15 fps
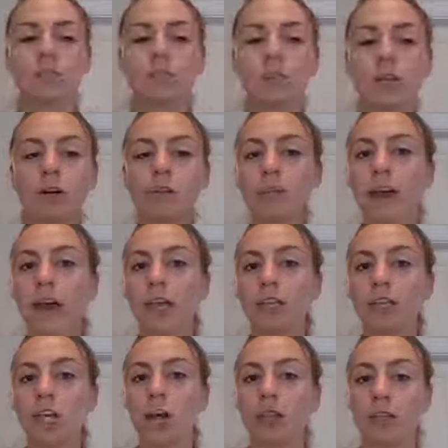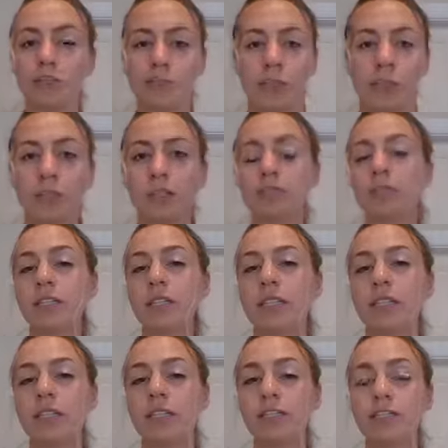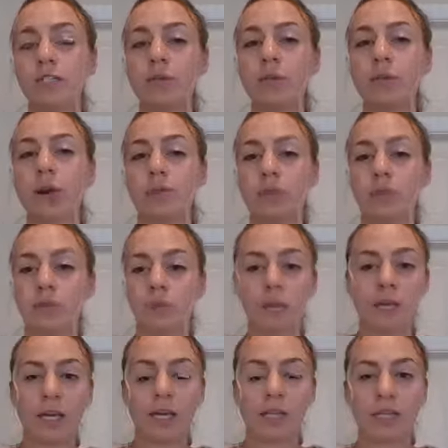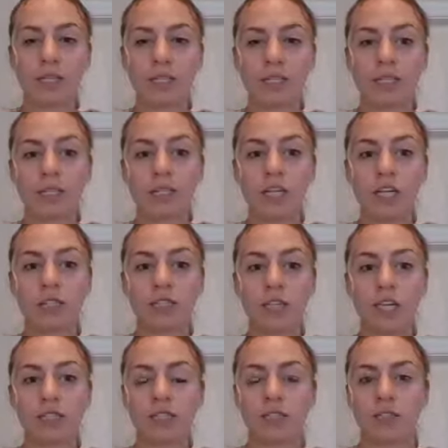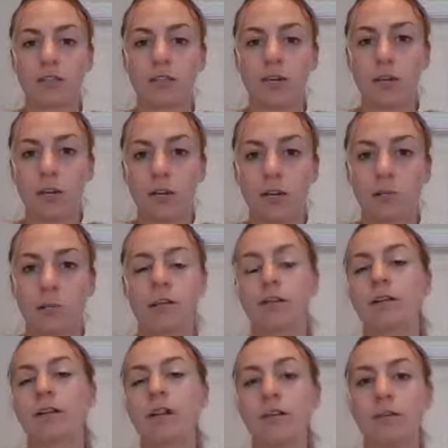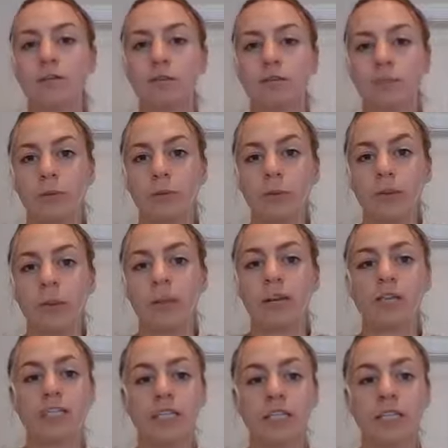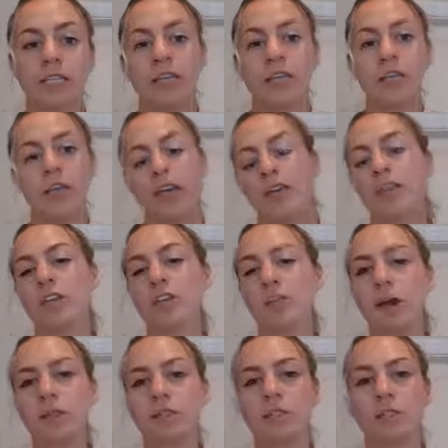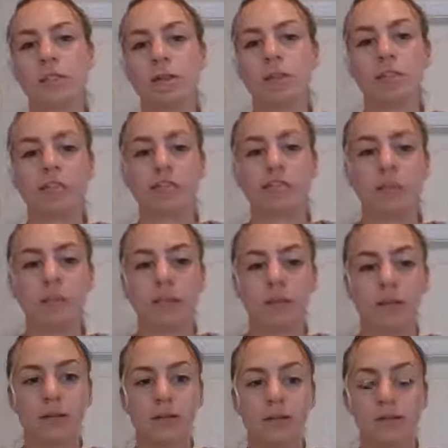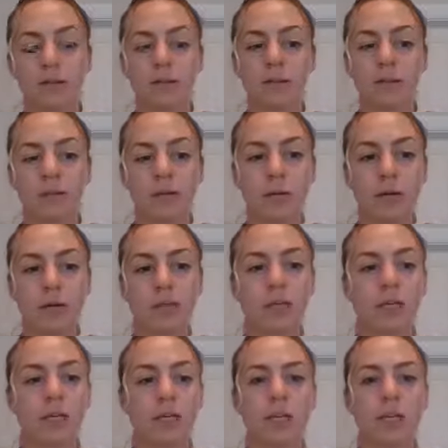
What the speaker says: Some low-fat chocolate milk is really good too. You got those quick, easy to digest carbs that are going to give you some quick energy, and then you got some protein from the milk.